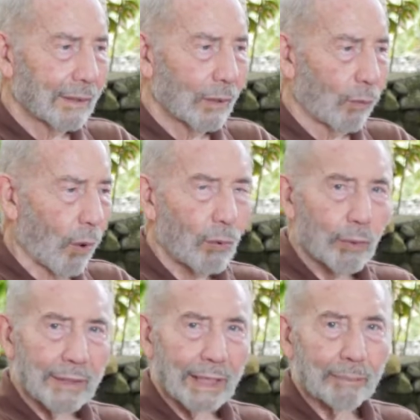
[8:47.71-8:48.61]
walk
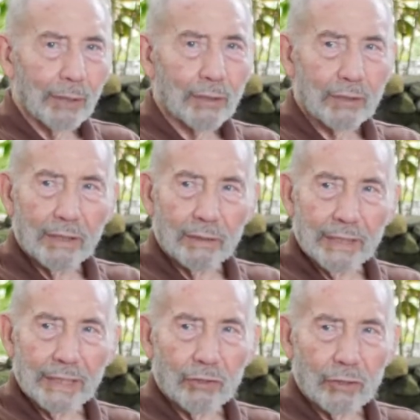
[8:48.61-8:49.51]
with that person on
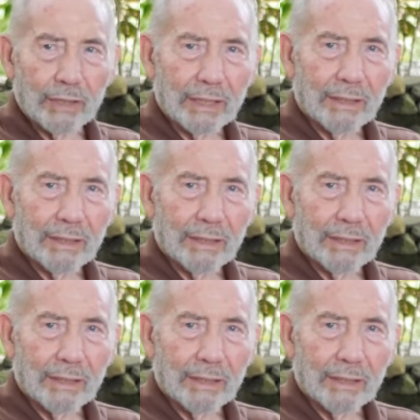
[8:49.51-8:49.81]
their journey.